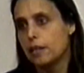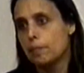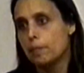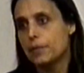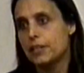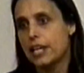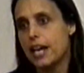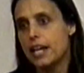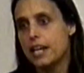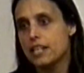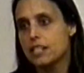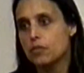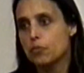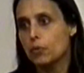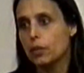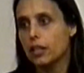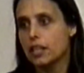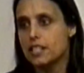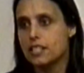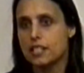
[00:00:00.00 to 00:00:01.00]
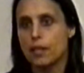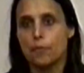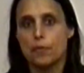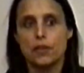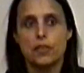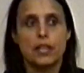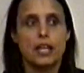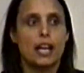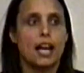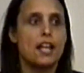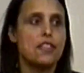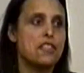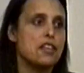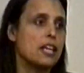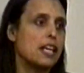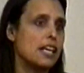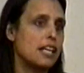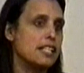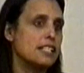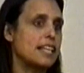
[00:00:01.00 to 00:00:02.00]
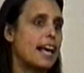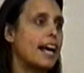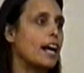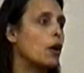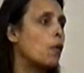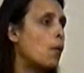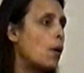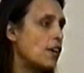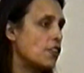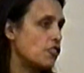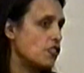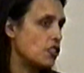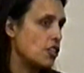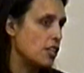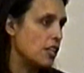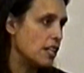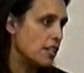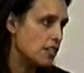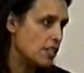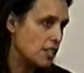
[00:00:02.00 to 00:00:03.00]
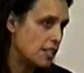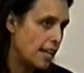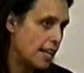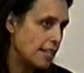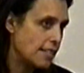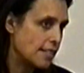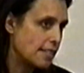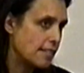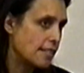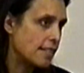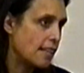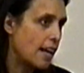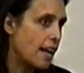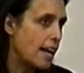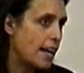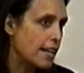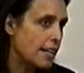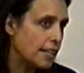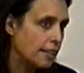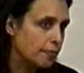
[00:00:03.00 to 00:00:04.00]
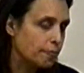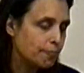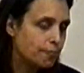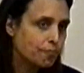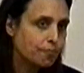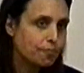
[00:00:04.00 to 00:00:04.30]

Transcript: But that is really something that I think is at question in today's society